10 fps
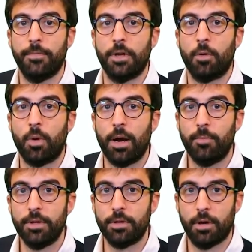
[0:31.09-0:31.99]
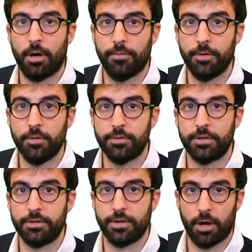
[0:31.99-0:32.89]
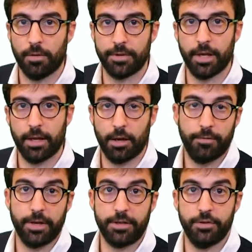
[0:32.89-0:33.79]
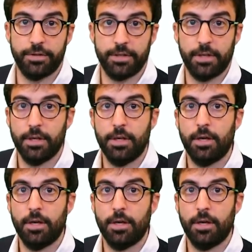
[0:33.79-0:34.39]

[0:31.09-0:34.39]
the requirement of the users of electricity